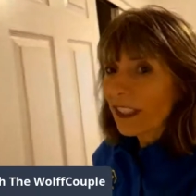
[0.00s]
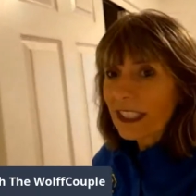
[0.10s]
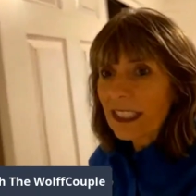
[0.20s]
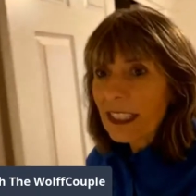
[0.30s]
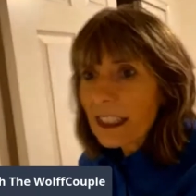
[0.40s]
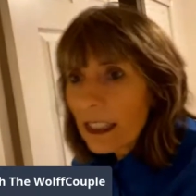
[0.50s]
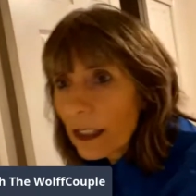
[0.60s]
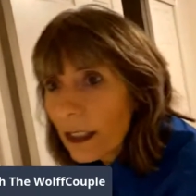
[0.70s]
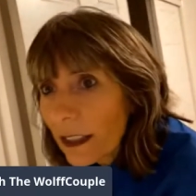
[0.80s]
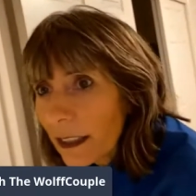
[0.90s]
fixes?
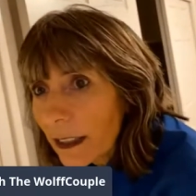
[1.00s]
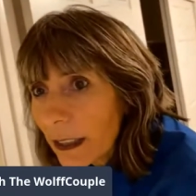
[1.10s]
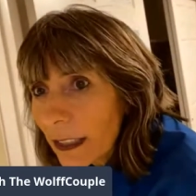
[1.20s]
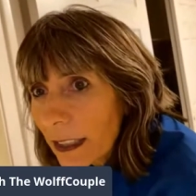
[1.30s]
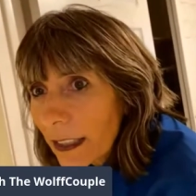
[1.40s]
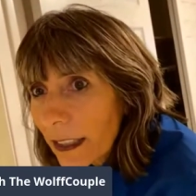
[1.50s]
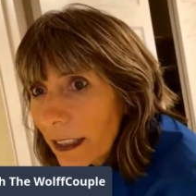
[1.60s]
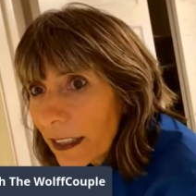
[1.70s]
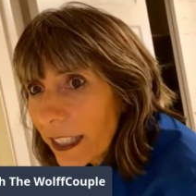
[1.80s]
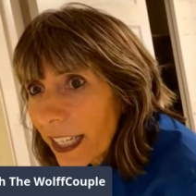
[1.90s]
Yeah.
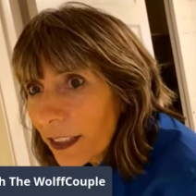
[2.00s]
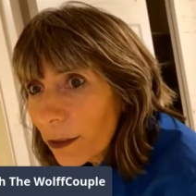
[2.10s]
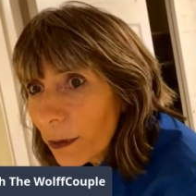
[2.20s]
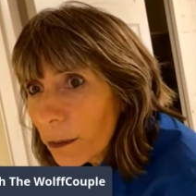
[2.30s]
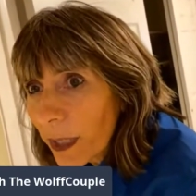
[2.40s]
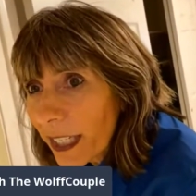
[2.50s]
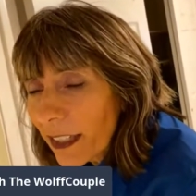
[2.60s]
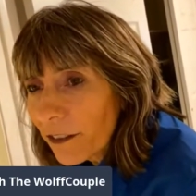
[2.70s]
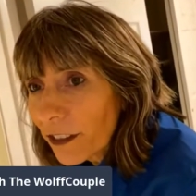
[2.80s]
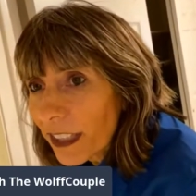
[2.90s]
Length will make
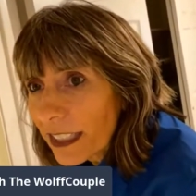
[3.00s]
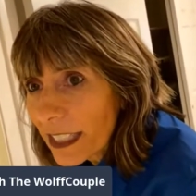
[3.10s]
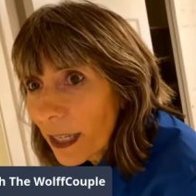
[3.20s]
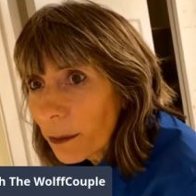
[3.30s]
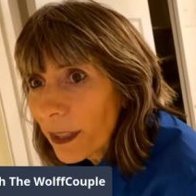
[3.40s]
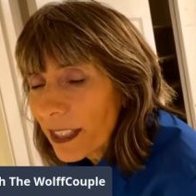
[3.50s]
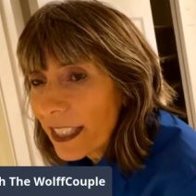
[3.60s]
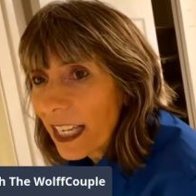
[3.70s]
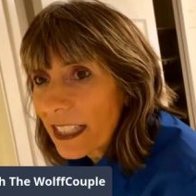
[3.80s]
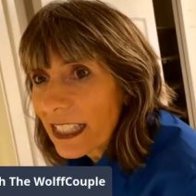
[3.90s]
up for the depth.
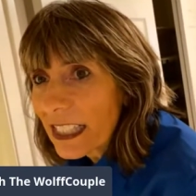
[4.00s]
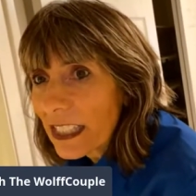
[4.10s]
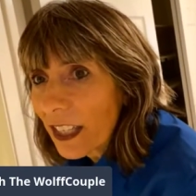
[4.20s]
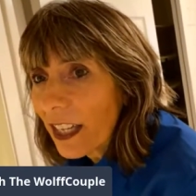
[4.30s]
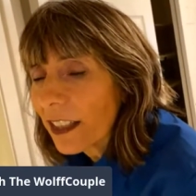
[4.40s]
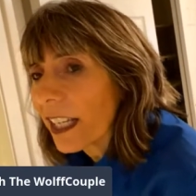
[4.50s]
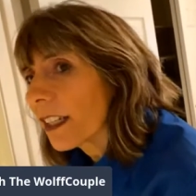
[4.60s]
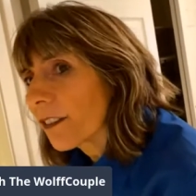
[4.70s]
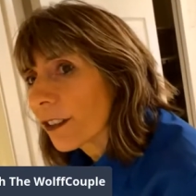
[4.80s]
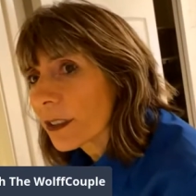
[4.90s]
Yes on
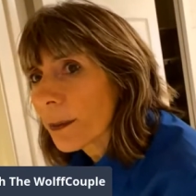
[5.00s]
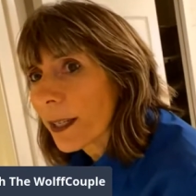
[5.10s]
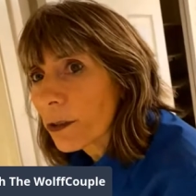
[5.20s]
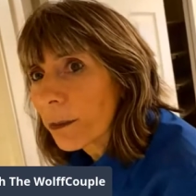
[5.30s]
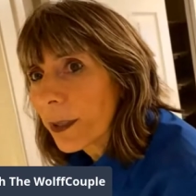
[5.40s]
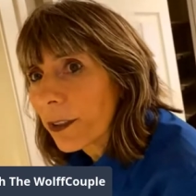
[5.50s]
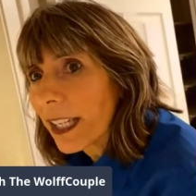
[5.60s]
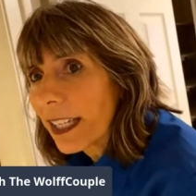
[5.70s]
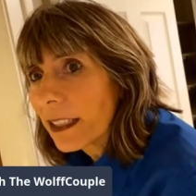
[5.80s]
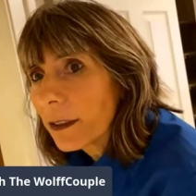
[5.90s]
that first bedroom,
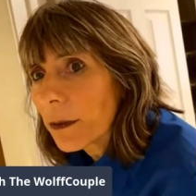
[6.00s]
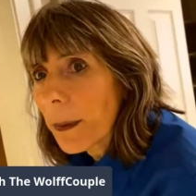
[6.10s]
Marianne? I will tell